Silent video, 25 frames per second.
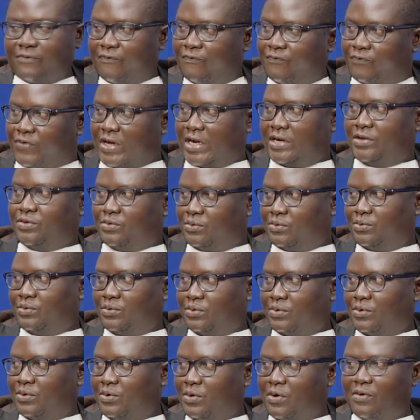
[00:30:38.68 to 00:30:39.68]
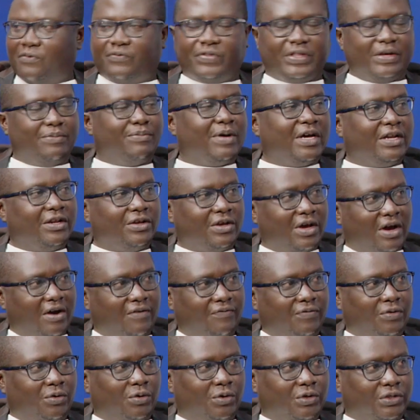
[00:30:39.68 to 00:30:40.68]
value of the money you
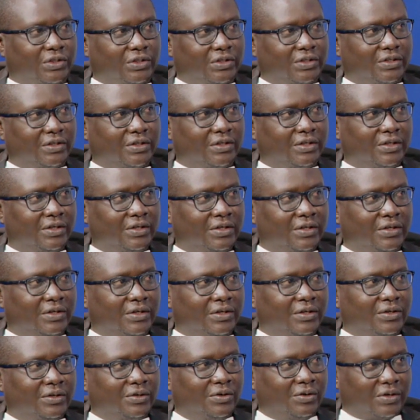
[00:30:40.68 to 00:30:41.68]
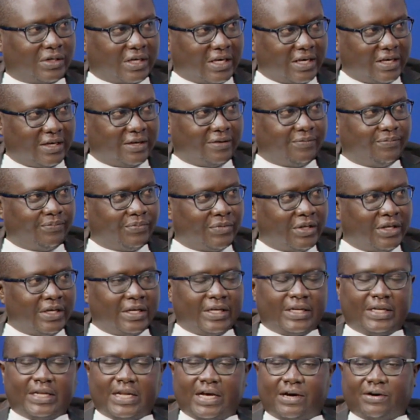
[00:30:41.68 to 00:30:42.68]
have lost. Okay?
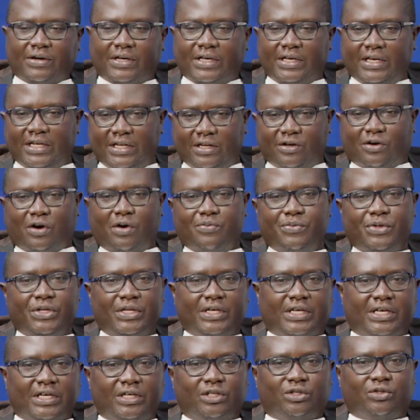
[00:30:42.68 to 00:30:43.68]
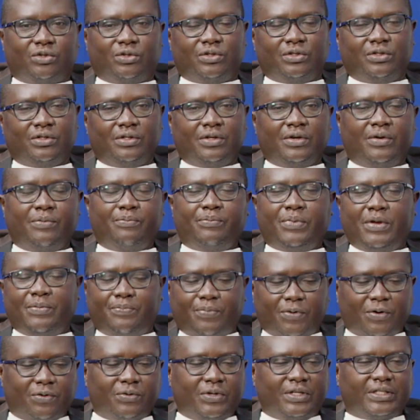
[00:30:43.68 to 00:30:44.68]
Now, in communication,
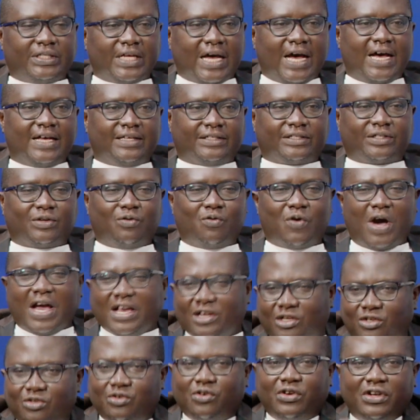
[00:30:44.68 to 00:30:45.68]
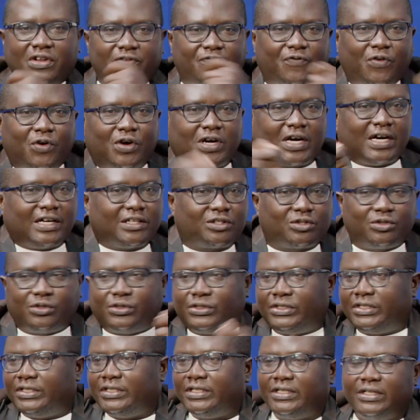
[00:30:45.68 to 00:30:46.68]
people always ask, why do you only focus
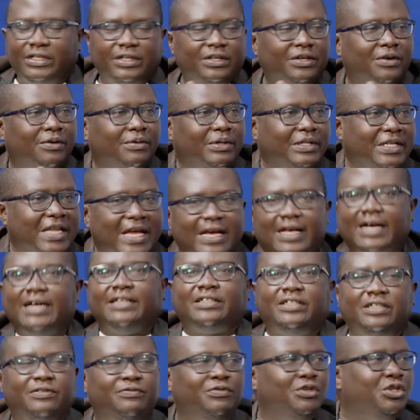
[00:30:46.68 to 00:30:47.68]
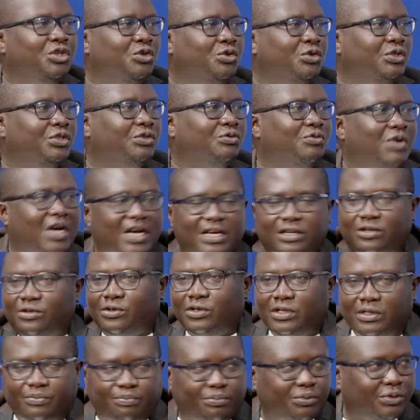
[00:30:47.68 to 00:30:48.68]
on negative news? Why
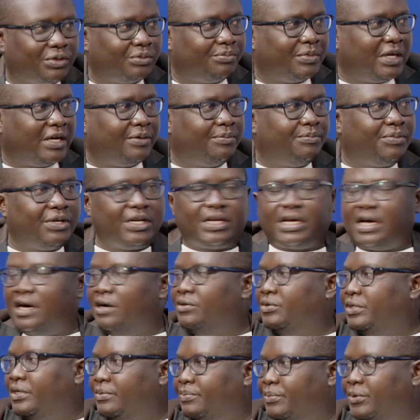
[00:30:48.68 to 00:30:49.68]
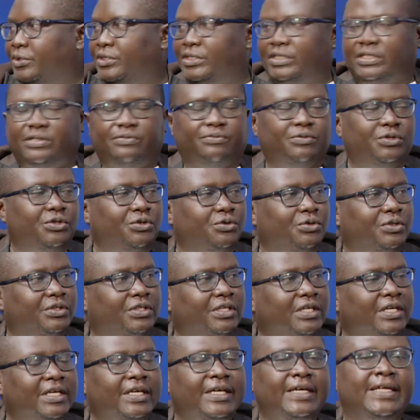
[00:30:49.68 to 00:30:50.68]
don't bring out the positive
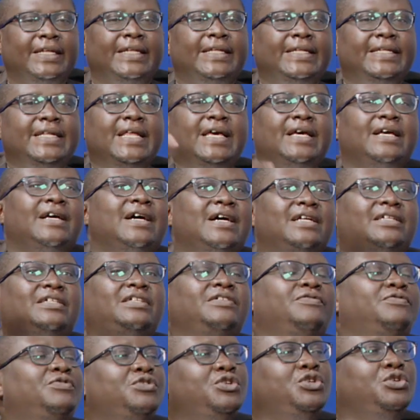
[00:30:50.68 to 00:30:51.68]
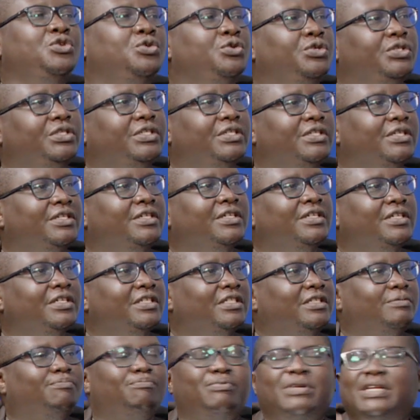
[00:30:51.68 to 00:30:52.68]
news? Negative news
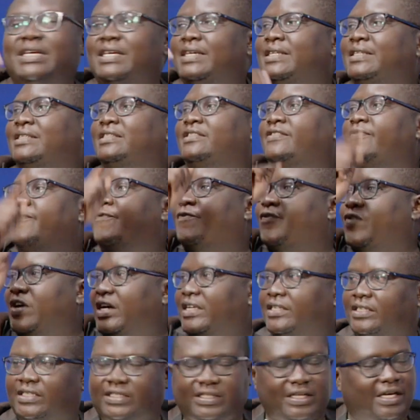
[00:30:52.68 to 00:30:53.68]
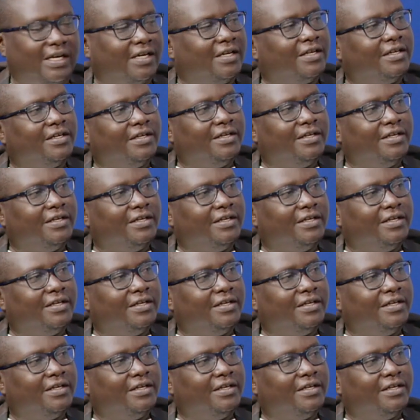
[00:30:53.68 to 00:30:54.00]
spreads faster